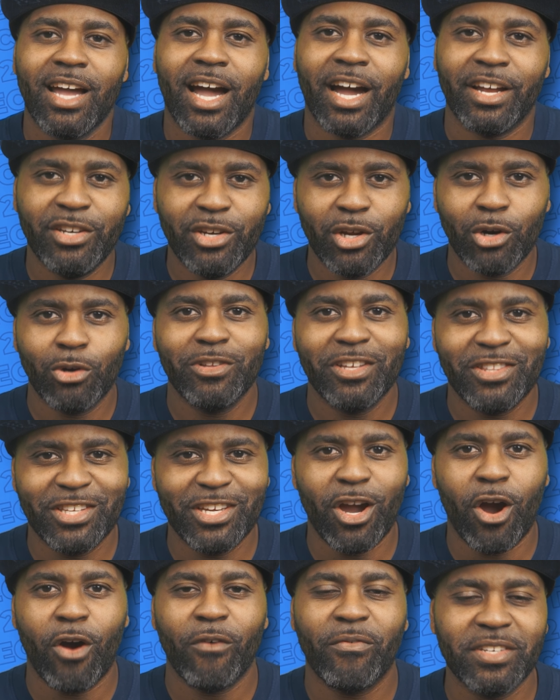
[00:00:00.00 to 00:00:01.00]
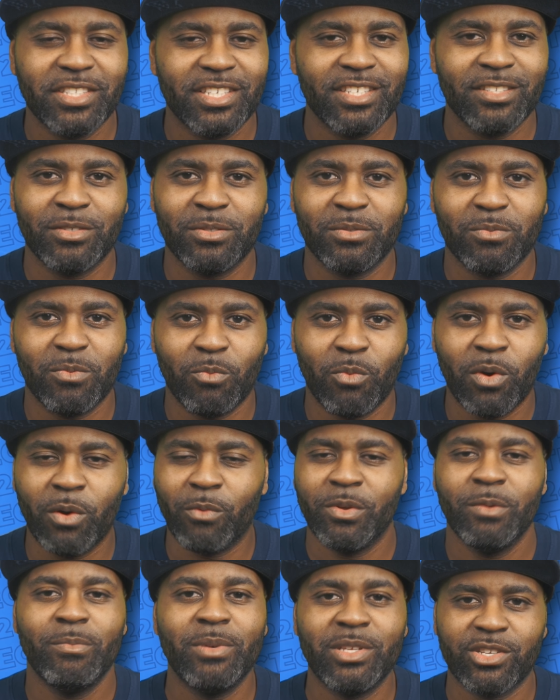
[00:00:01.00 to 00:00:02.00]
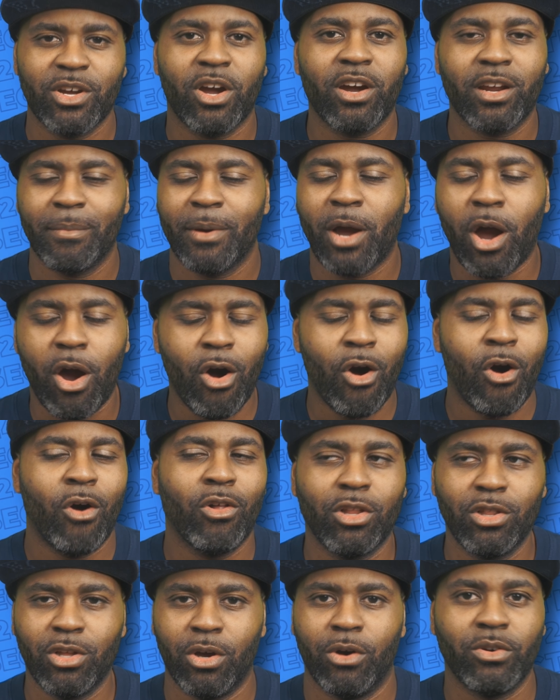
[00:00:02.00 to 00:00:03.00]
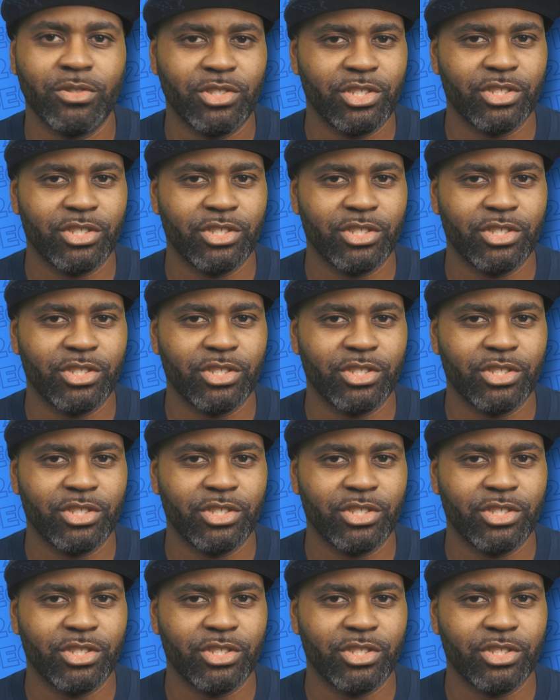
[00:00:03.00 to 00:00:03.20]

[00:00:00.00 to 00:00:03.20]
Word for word: I know that the offense is what we've been talking about all along